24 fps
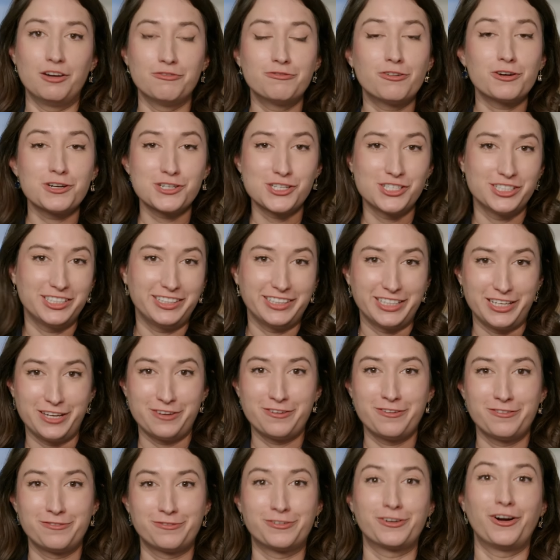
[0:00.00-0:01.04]
Unfortunately,
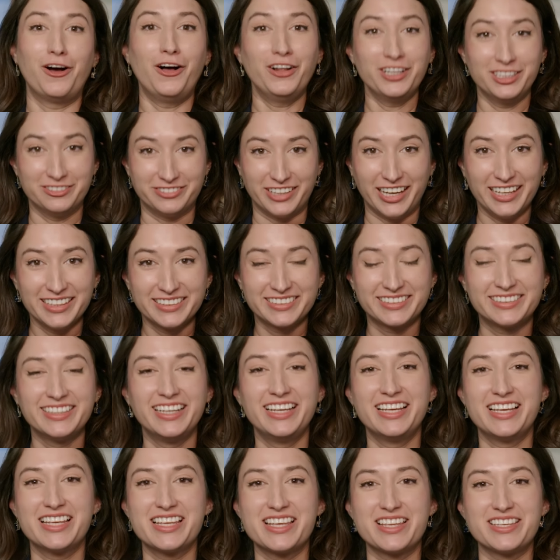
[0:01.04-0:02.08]
Unfortunately, for all of us,
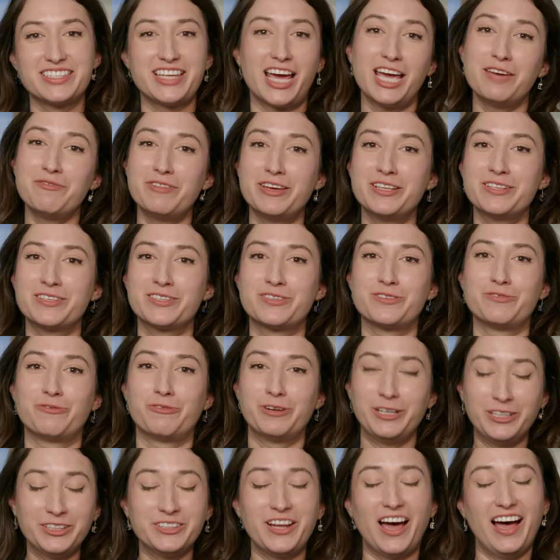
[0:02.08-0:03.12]
diamonds
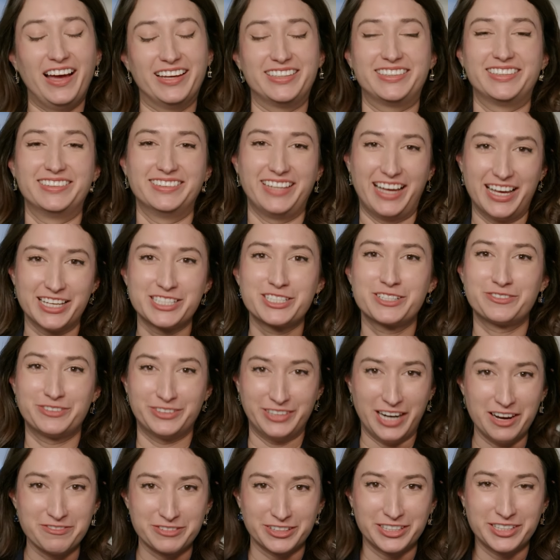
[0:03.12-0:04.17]
will not last
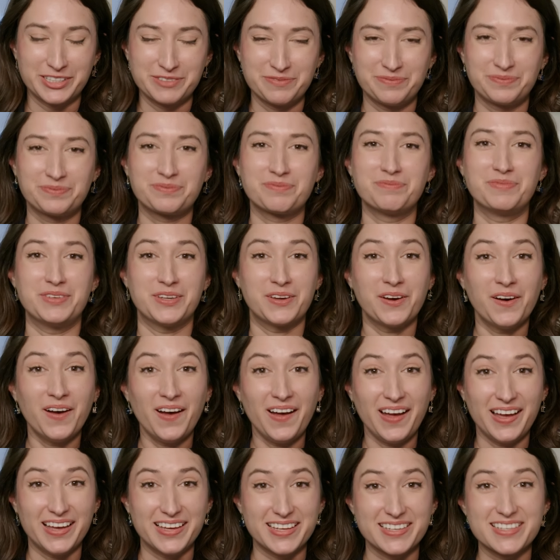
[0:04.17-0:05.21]
forever
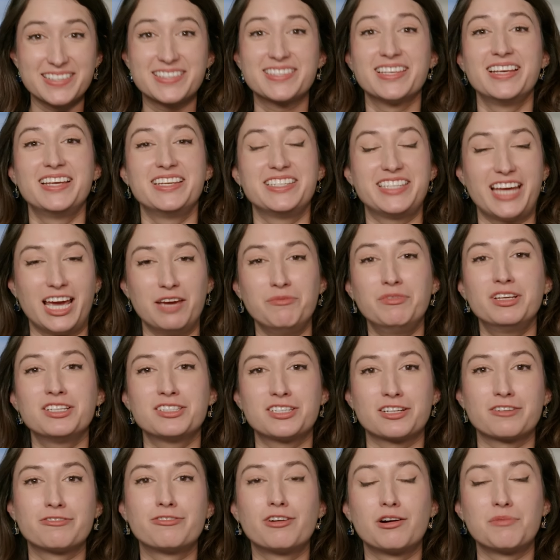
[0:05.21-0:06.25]
because diamonds
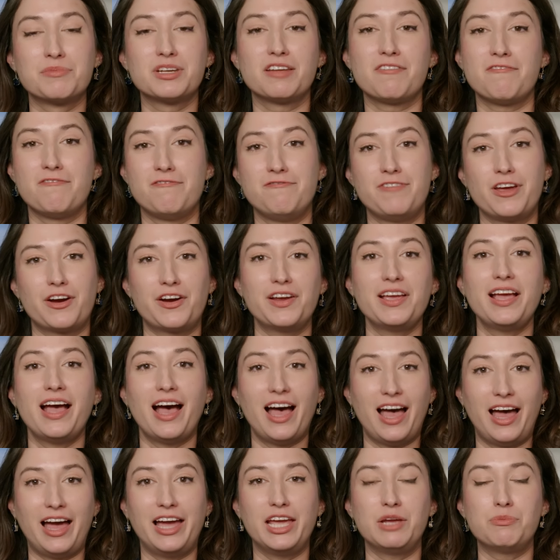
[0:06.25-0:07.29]
are formed at very
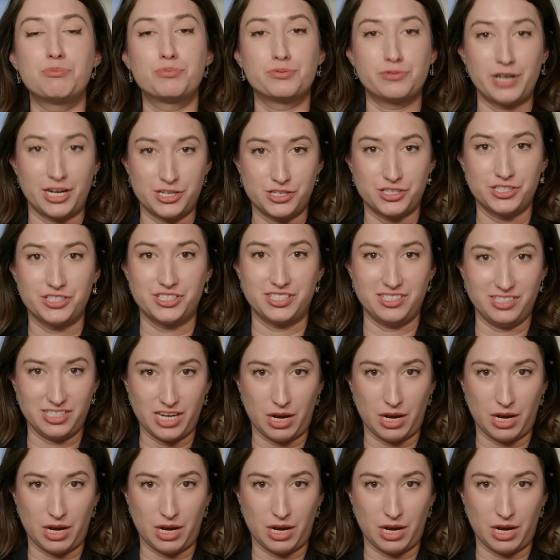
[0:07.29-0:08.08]
high pressures and